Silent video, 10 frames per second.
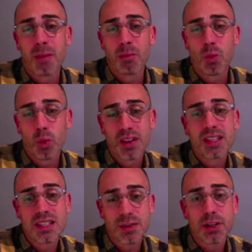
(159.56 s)
with
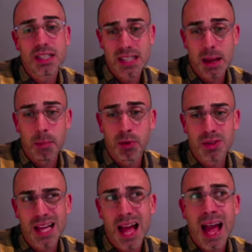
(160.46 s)
different
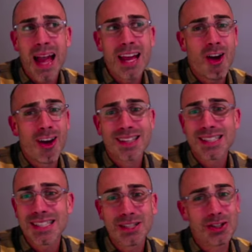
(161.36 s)
samples. I
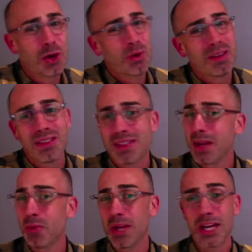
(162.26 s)
honestly don't even think
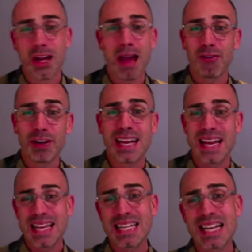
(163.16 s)
every
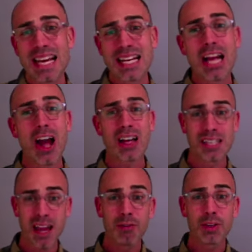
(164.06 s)
kid got to
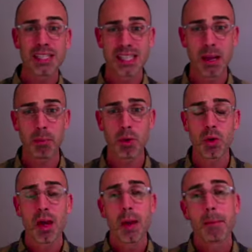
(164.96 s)
every sample,
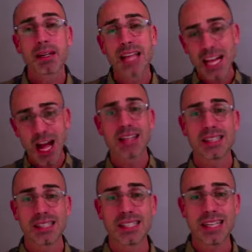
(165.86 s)
but they got to
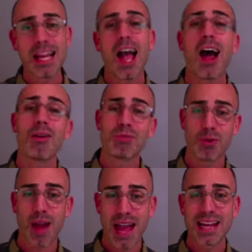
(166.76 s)
see a
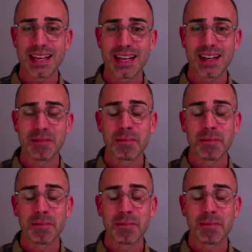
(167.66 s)
variety.